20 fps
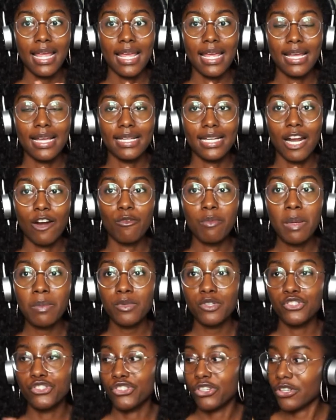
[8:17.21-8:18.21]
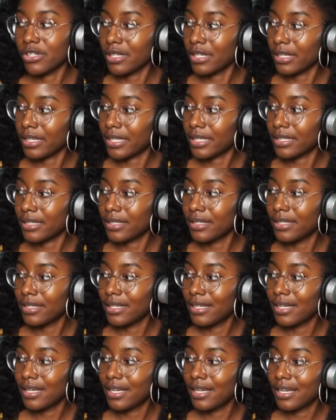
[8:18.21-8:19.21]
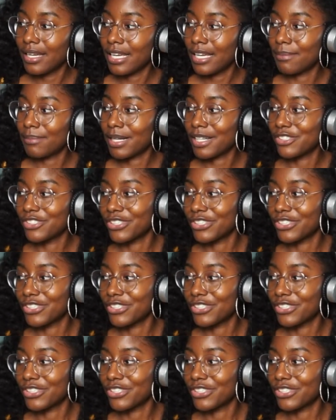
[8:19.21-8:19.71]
and I remember journaling. In my